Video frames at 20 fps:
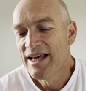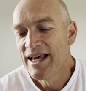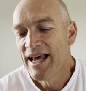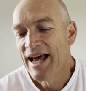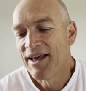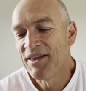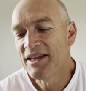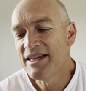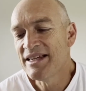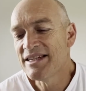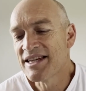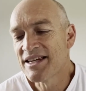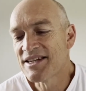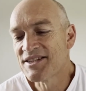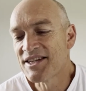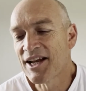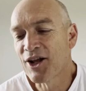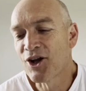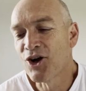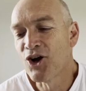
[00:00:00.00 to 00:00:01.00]
And then he says,
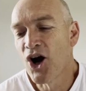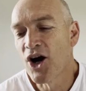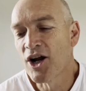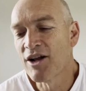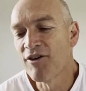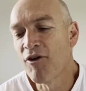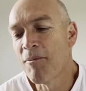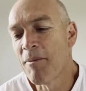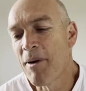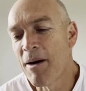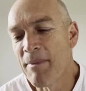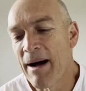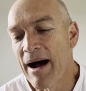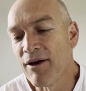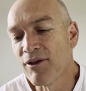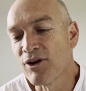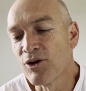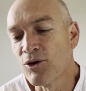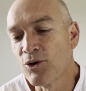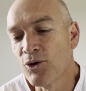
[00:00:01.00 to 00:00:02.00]
set a guard over my
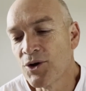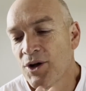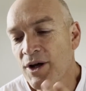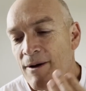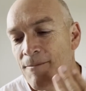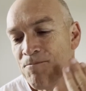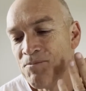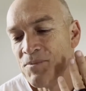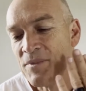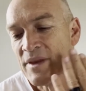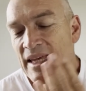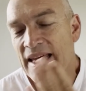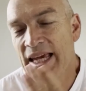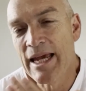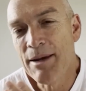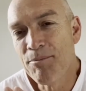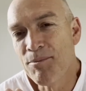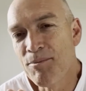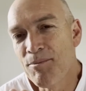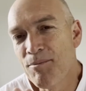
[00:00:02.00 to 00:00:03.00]
mouth, Lord.
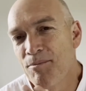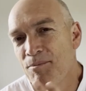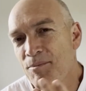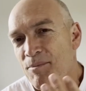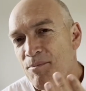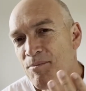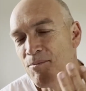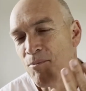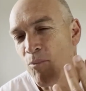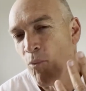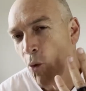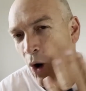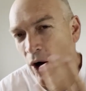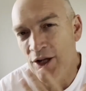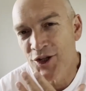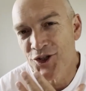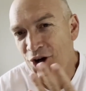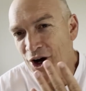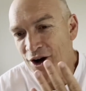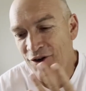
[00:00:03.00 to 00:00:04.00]
Keep
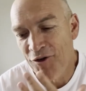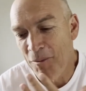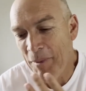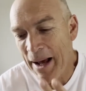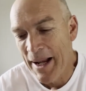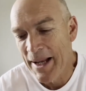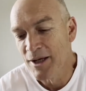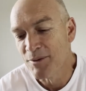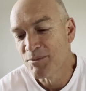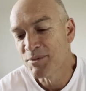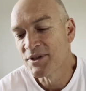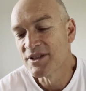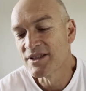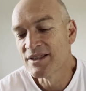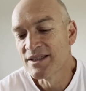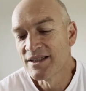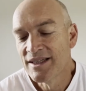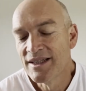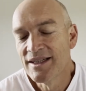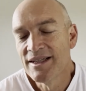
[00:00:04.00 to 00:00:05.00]
watch over my lips.
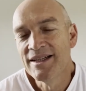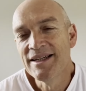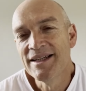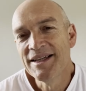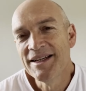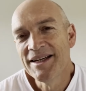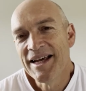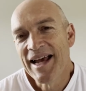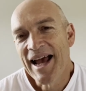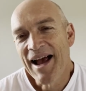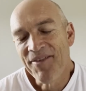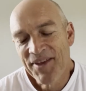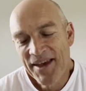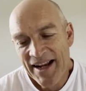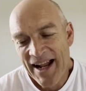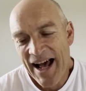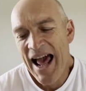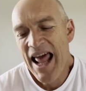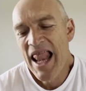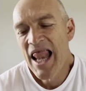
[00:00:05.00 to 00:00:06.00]
And then
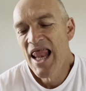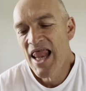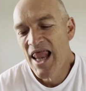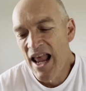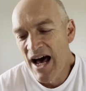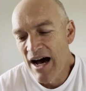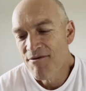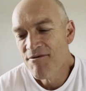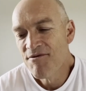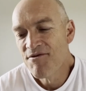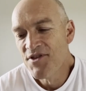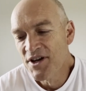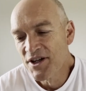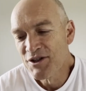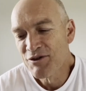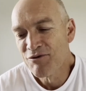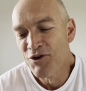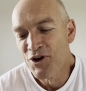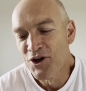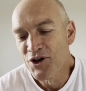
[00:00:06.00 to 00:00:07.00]
I love this
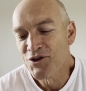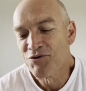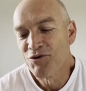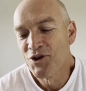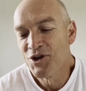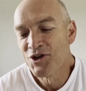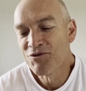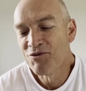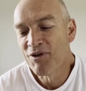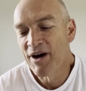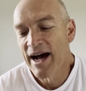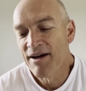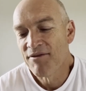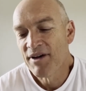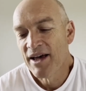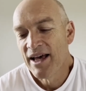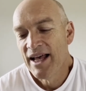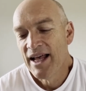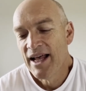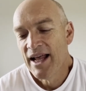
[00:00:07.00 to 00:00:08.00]
verse, verse 5.
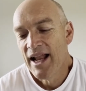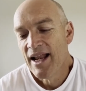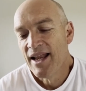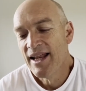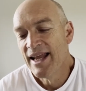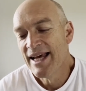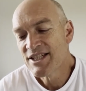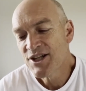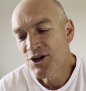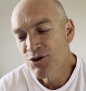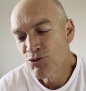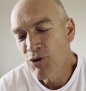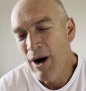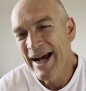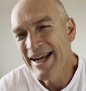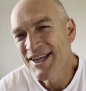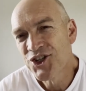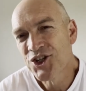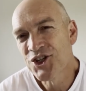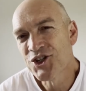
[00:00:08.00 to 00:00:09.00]
Let a
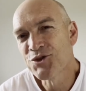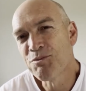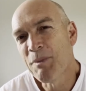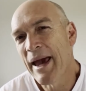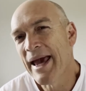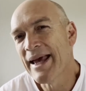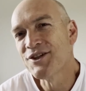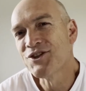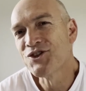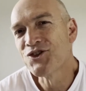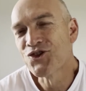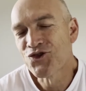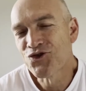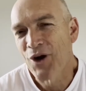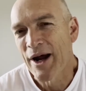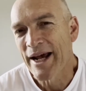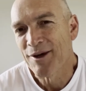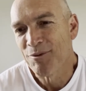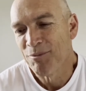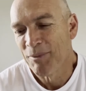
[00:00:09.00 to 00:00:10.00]
righteous man
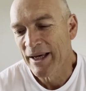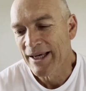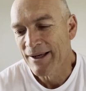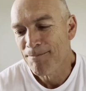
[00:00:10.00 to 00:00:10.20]
strike me.